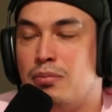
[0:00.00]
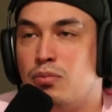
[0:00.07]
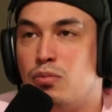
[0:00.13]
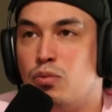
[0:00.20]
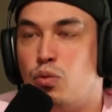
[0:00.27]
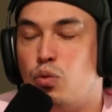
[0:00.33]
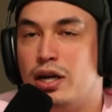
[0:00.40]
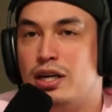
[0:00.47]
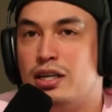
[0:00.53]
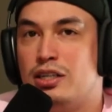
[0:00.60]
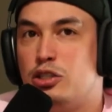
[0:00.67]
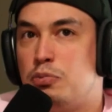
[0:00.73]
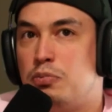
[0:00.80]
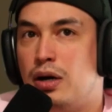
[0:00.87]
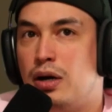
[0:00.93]
windage,
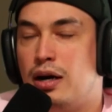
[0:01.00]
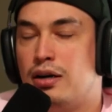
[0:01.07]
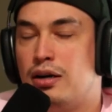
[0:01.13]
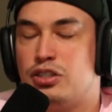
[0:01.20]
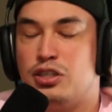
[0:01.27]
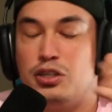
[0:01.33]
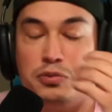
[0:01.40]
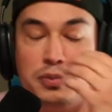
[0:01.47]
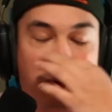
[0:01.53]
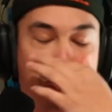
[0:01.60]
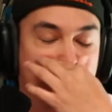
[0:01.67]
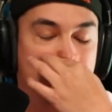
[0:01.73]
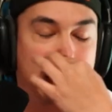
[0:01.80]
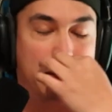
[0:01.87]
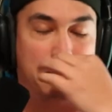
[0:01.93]

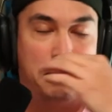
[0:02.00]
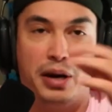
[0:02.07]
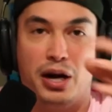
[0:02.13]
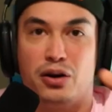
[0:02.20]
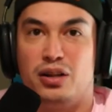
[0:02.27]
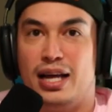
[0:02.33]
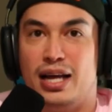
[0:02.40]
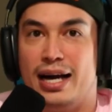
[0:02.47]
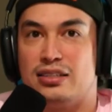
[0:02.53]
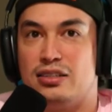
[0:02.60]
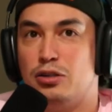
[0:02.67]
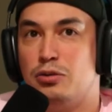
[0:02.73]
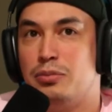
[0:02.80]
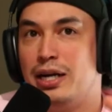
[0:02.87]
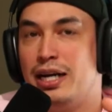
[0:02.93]
same parallax
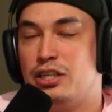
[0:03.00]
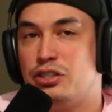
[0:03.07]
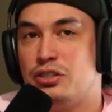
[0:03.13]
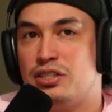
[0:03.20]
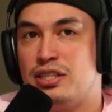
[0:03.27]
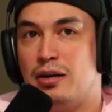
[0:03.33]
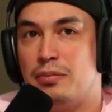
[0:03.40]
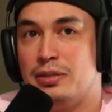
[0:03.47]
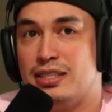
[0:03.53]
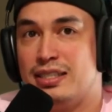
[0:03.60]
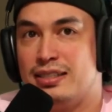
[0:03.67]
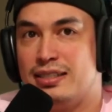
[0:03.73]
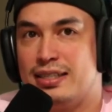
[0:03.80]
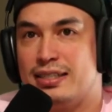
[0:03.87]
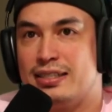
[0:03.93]
illumination setup as the
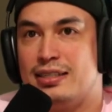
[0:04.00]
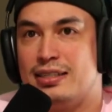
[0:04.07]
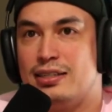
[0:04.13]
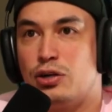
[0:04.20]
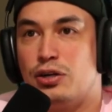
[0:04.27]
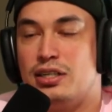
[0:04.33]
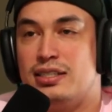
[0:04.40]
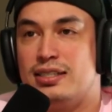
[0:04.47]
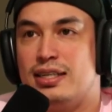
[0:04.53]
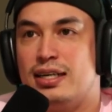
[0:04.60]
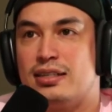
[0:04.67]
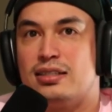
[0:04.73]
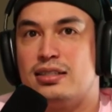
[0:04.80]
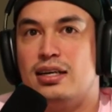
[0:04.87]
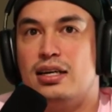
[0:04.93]
6 to
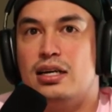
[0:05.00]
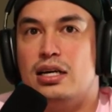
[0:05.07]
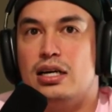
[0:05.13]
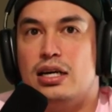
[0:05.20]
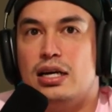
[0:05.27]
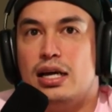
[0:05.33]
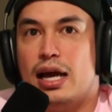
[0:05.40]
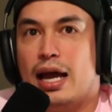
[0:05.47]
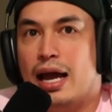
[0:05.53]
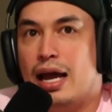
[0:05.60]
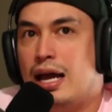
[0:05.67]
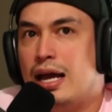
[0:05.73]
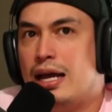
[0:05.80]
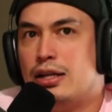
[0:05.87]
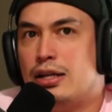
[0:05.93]
36,
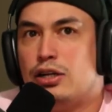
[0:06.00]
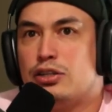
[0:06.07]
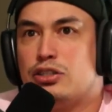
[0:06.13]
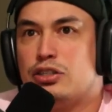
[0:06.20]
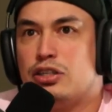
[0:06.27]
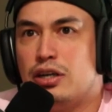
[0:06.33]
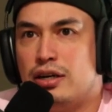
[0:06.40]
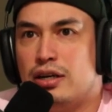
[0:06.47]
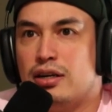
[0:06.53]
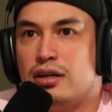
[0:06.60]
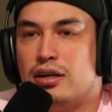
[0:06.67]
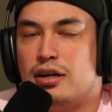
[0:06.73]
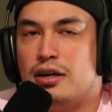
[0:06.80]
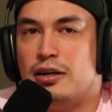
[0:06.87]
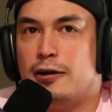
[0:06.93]
and it looked good
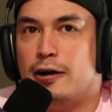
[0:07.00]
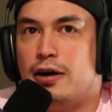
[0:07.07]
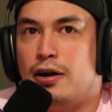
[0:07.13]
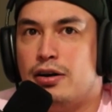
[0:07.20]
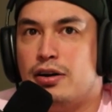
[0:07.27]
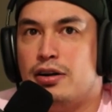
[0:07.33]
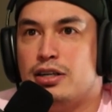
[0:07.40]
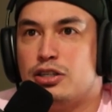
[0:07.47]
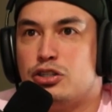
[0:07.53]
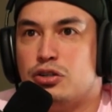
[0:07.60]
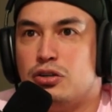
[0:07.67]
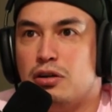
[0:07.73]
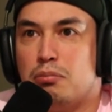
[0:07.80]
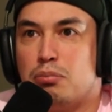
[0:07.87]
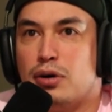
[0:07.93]
on initial
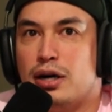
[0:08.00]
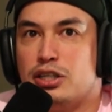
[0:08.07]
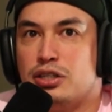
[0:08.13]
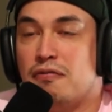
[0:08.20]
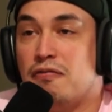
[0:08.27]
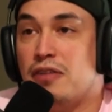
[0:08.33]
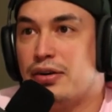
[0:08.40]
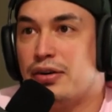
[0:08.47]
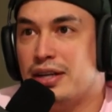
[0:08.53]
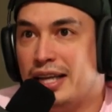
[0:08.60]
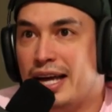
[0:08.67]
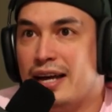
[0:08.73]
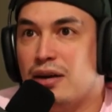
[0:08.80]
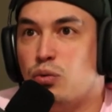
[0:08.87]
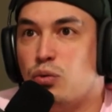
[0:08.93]
impression. Very
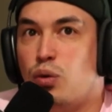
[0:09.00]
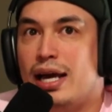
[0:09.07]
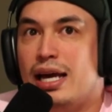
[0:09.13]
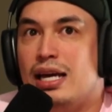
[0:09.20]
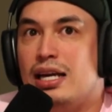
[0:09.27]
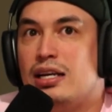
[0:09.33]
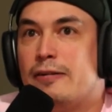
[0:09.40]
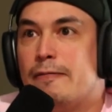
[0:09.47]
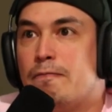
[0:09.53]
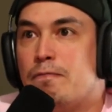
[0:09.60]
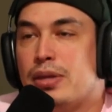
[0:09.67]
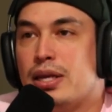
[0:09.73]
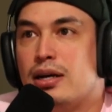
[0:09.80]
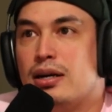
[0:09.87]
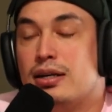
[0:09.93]
lightweight.
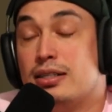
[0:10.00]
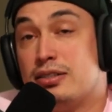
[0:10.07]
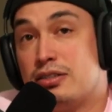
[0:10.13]
It's